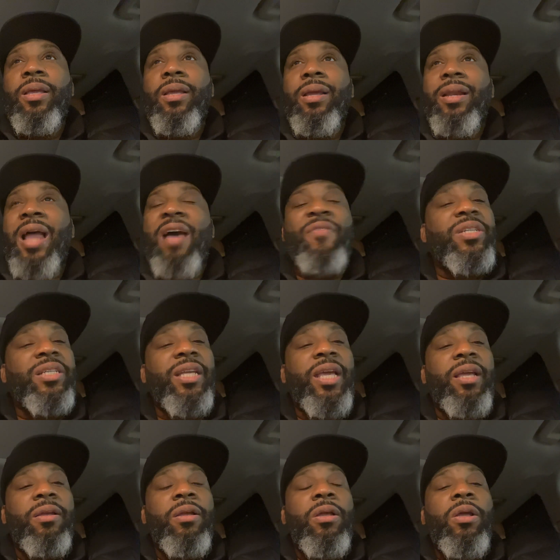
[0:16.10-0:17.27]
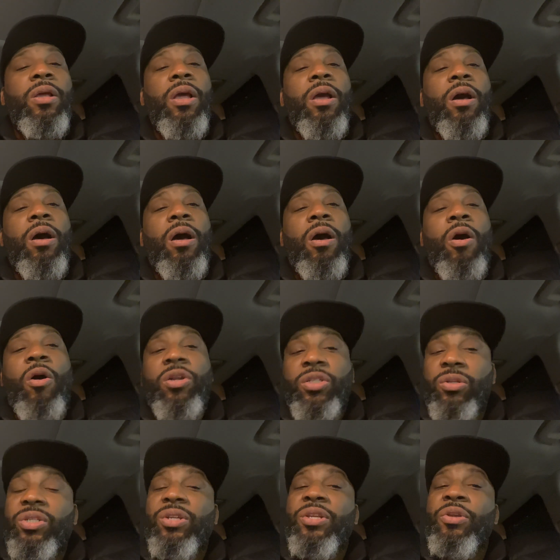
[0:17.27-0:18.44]
And obviously,
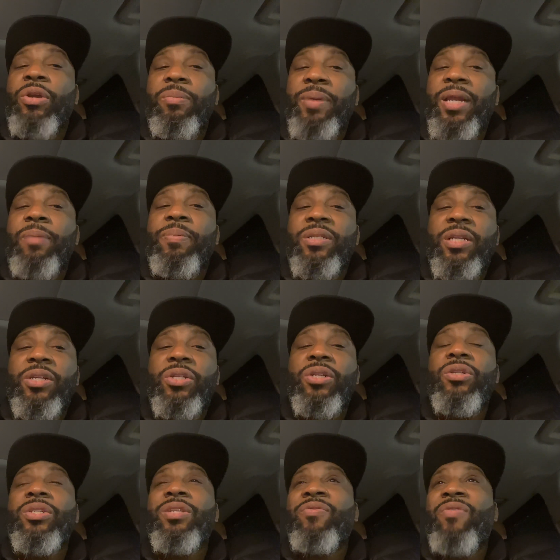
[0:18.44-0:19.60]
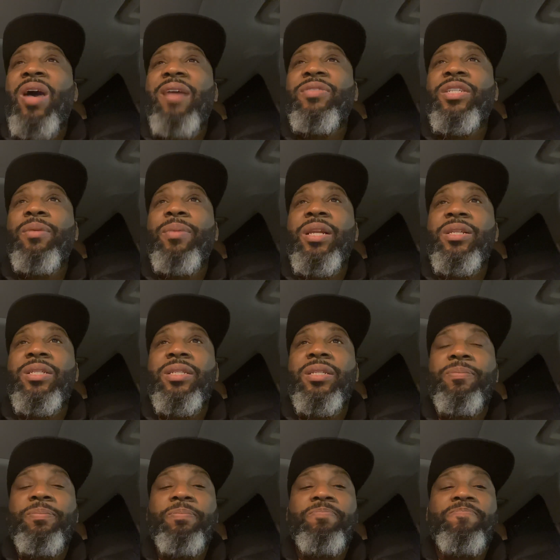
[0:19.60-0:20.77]
also so that you can be in a position to survive some of this
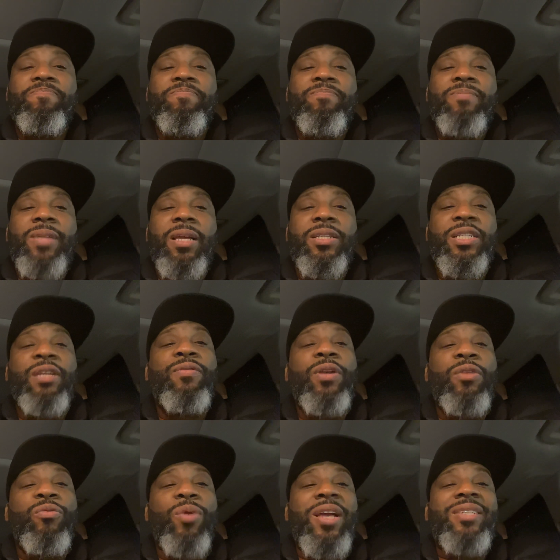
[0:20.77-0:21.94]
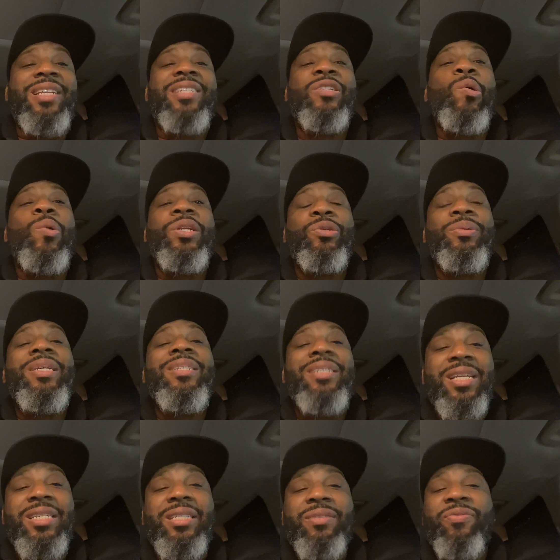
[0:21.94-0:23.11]
civil unrest that's going to
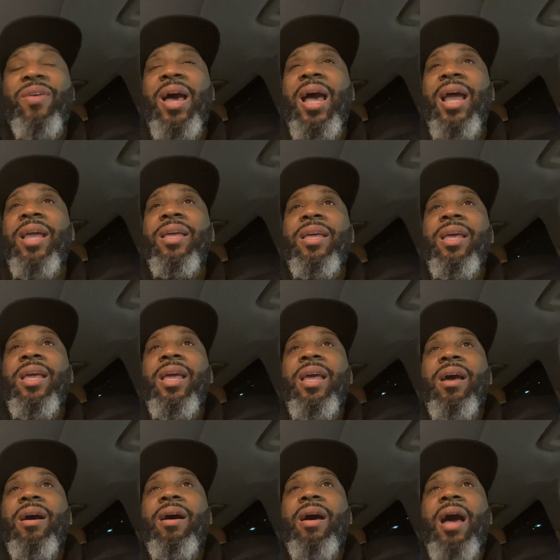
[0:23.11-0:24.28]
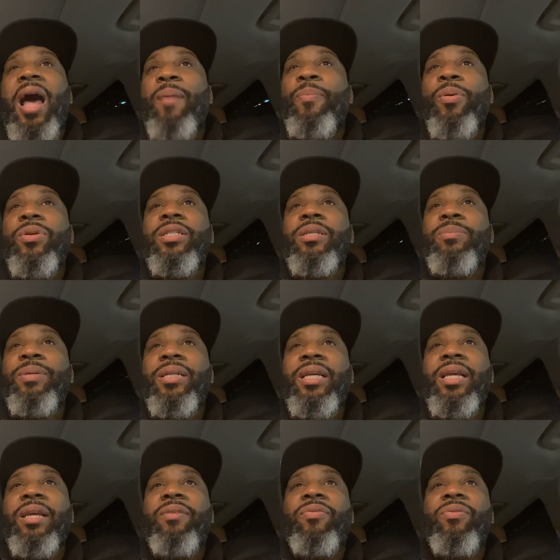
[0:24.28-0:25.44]
intensify. I personally
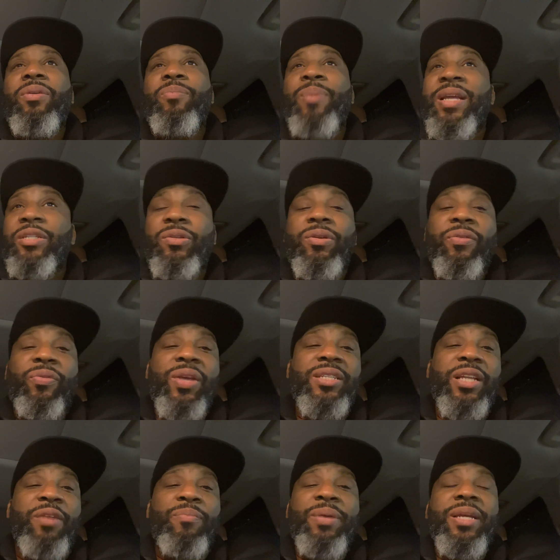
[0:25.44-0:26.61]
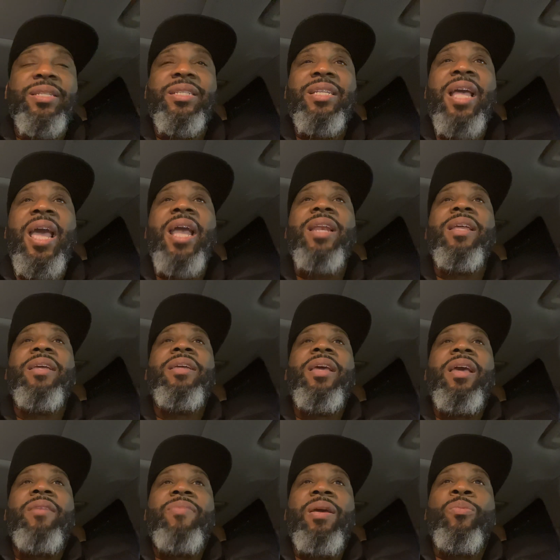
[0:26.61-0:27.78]
believe, based on the things that are being said,
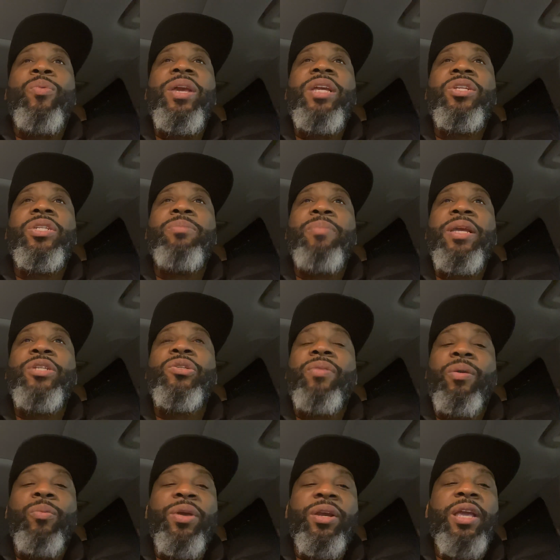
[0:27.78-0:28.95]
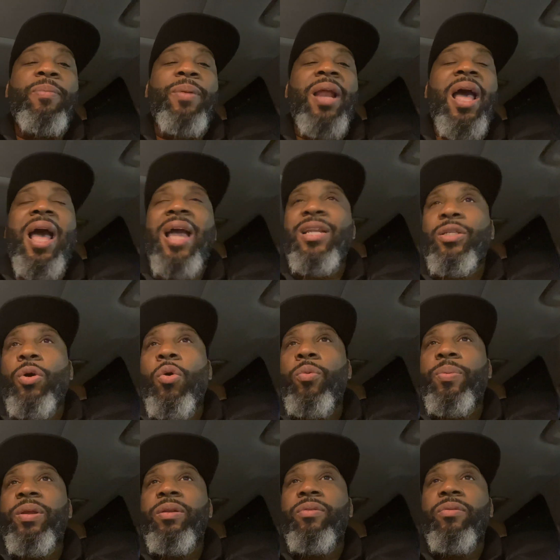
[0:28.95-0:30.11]
that we should make sure that we're keeping our eyes
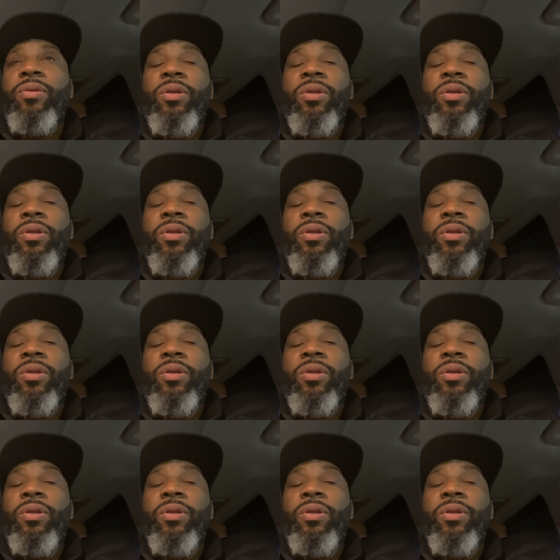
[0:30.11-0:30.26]
open